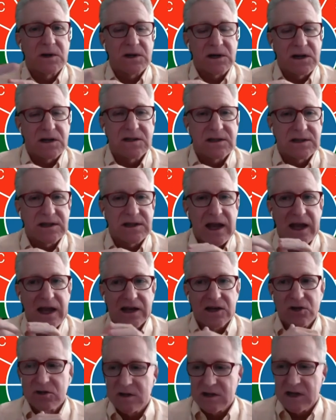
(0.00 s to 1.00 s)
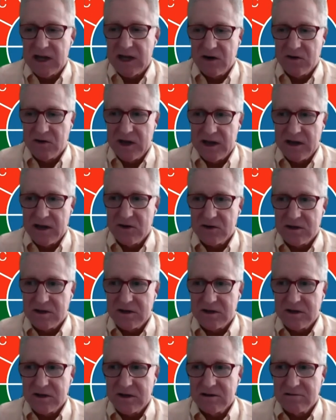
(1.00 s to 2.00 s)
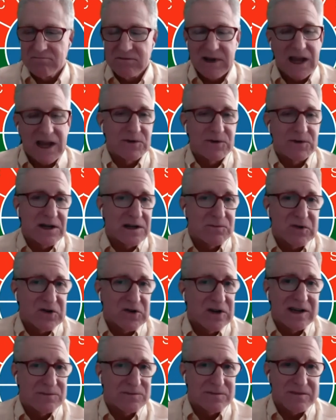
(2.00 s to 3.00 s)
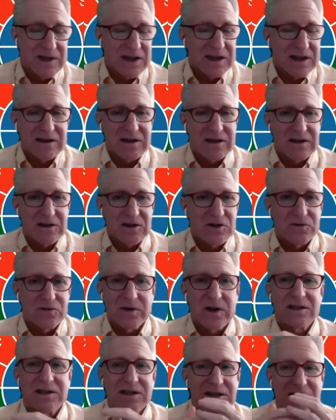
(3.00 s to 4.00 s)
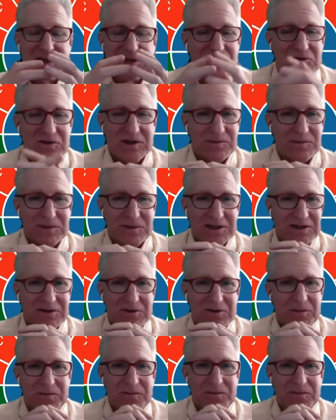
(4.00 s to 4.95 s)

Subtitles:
and it's actually now out on Amazon Prime and on Curiosity Stream. So